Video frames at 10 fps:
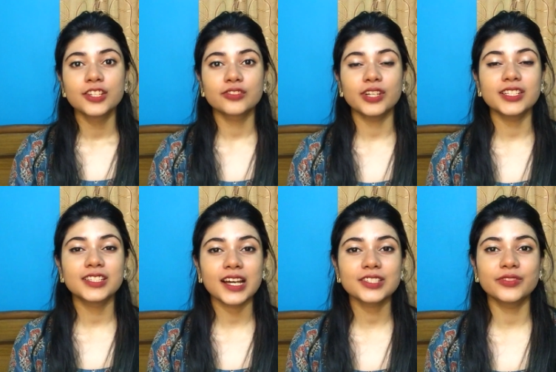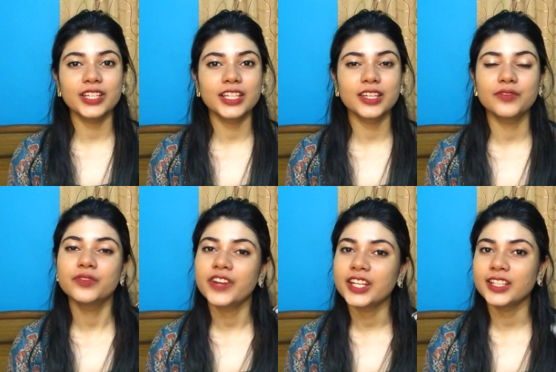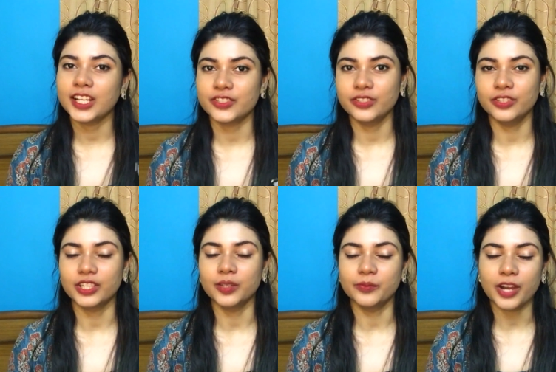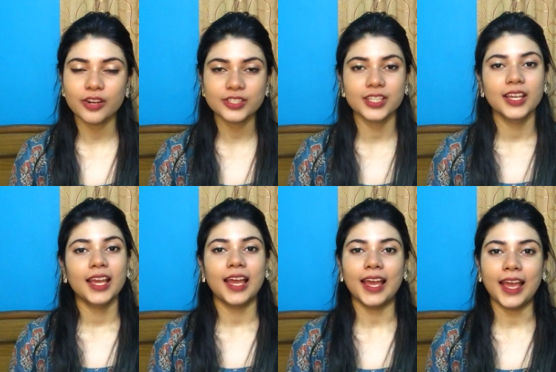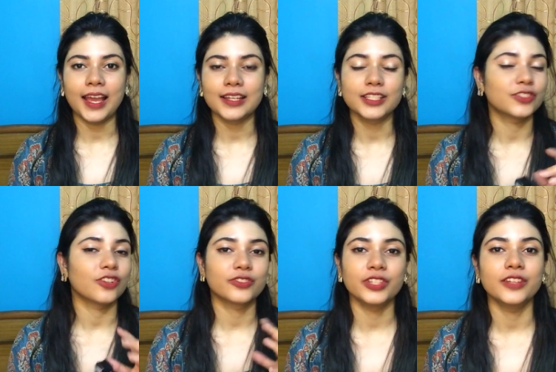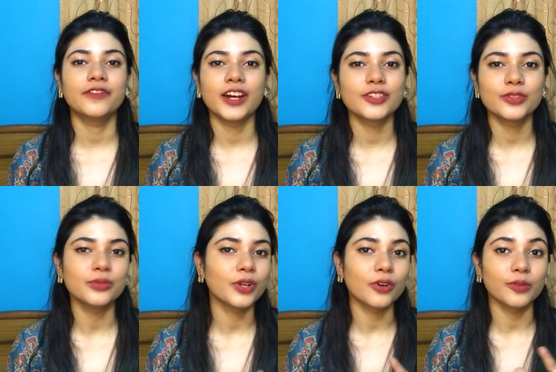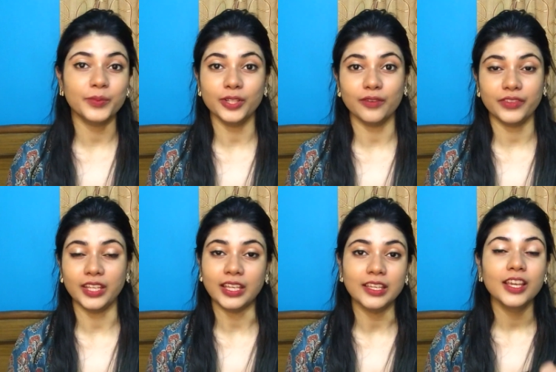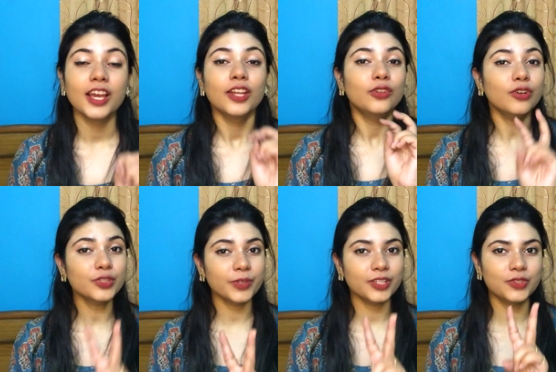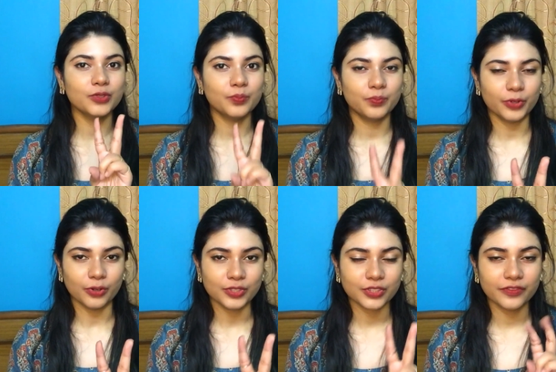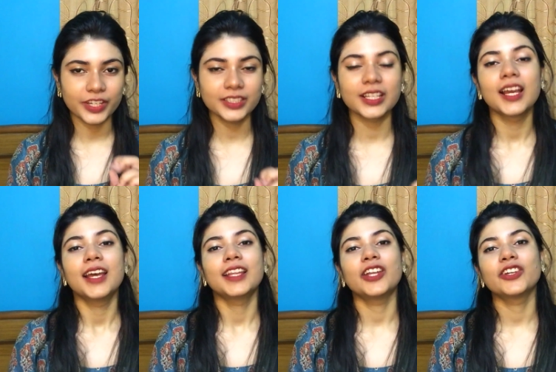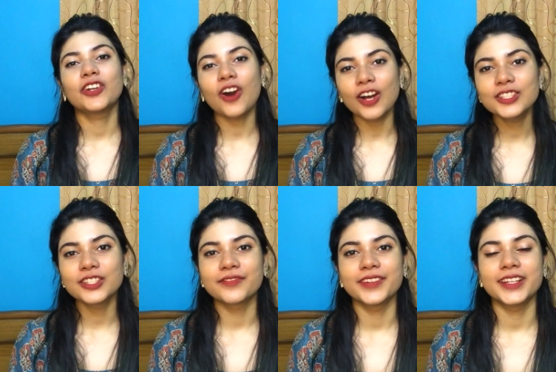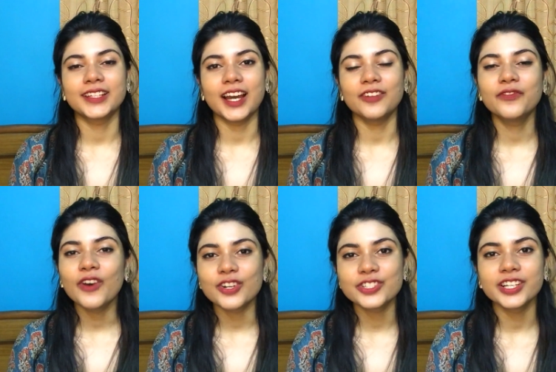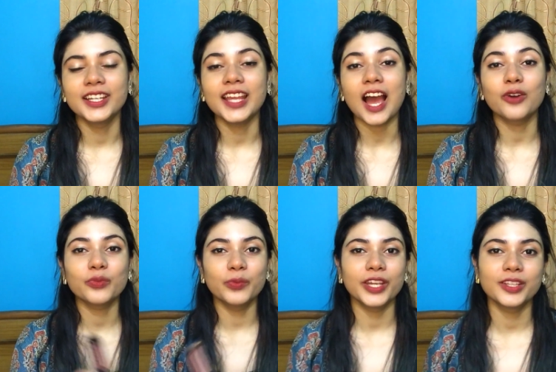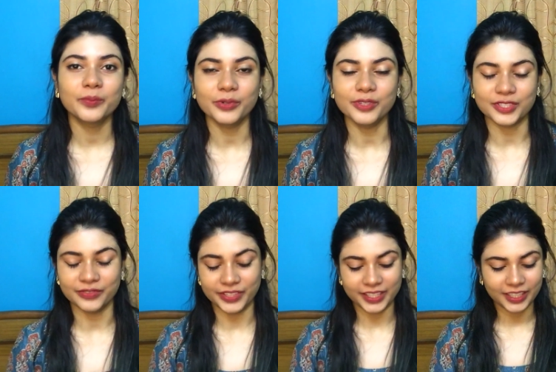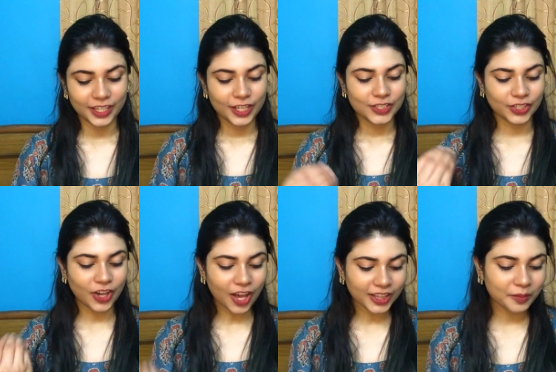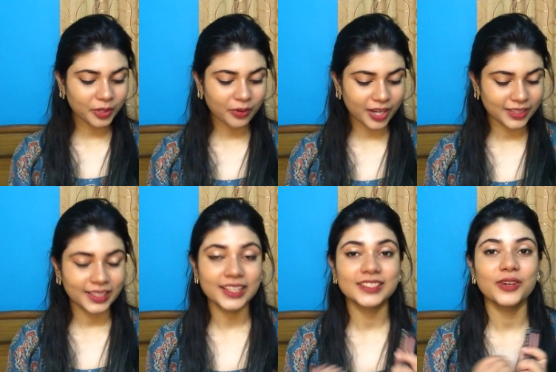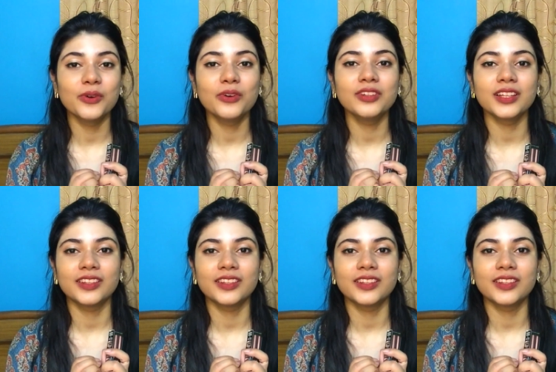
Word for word: So it does really give you very natural looking brows and it's also really fun to do the whole peel off thingy. Those were the two pros of it. Now the cons of it unfortunately outweigh the pros of it. So con number one is the whole